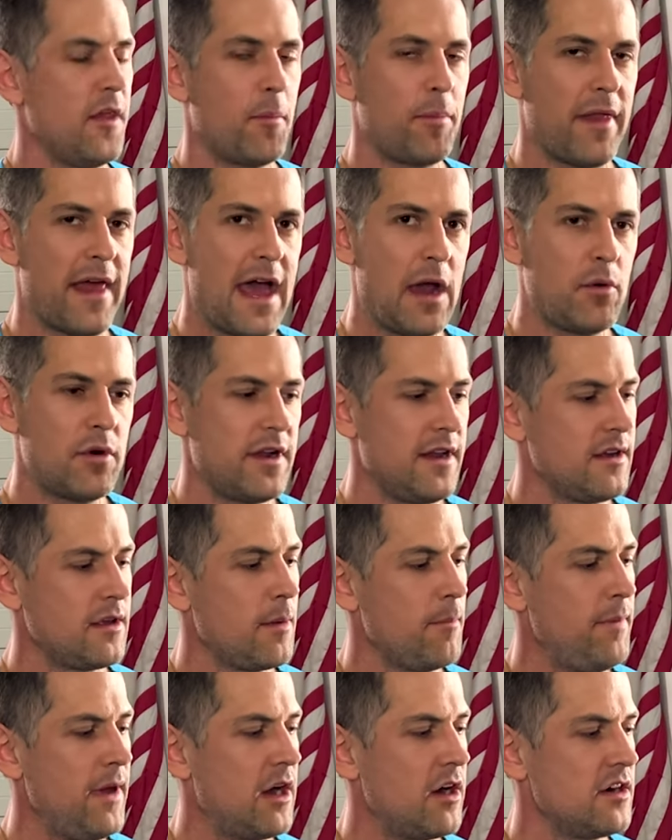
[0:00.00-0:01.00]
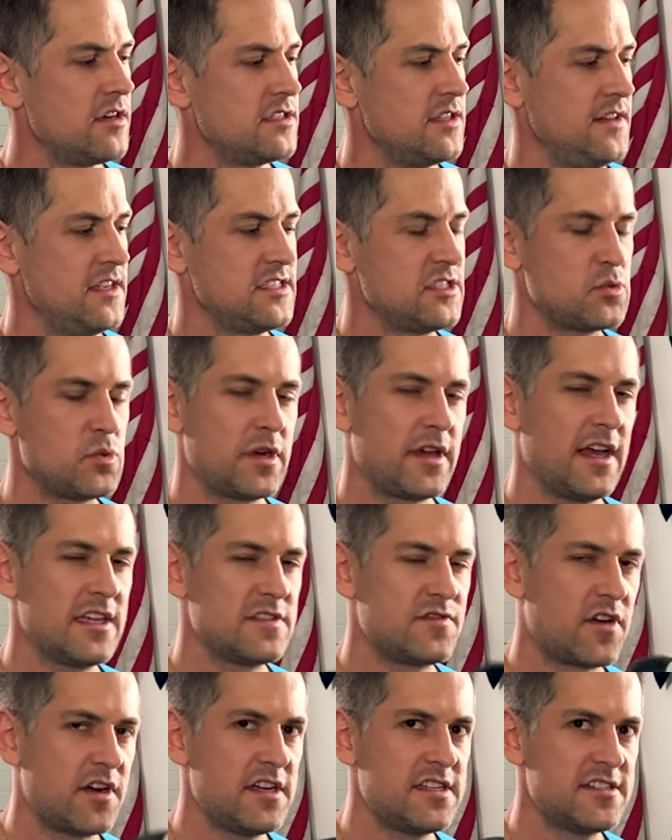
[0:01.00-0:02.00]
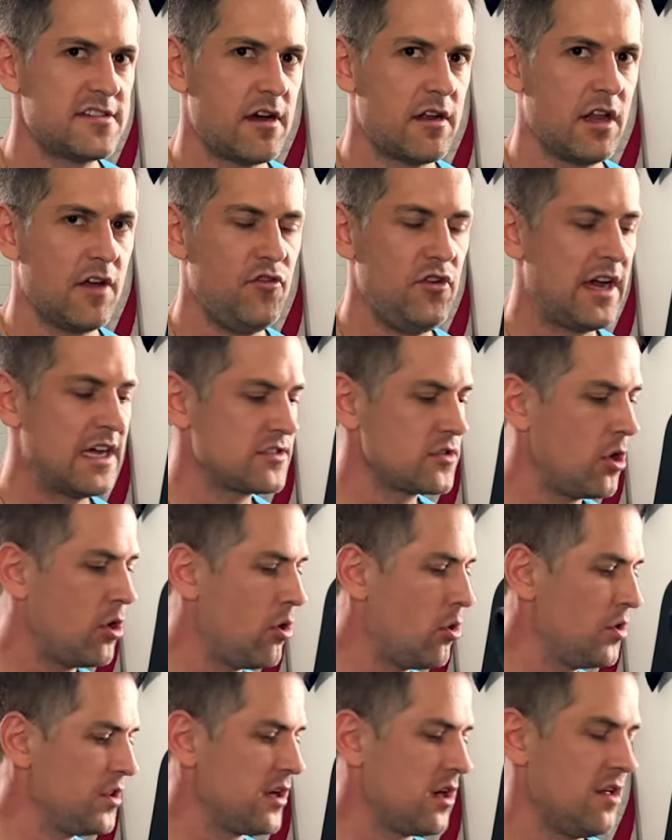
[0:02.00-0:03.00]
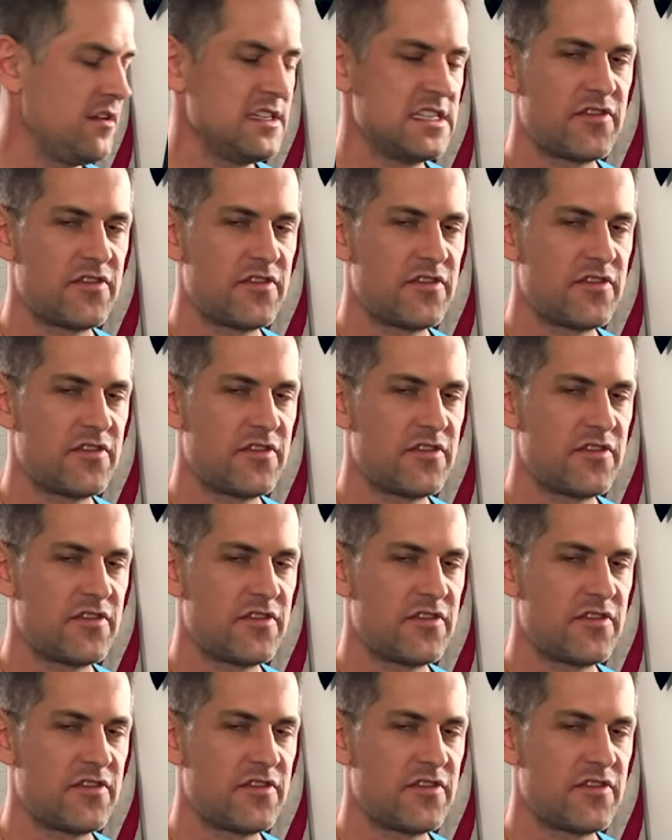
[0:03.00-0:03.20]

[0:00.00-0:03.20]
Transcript: their black one in comparison, this is where it gets very subtle. If you guys are holding all these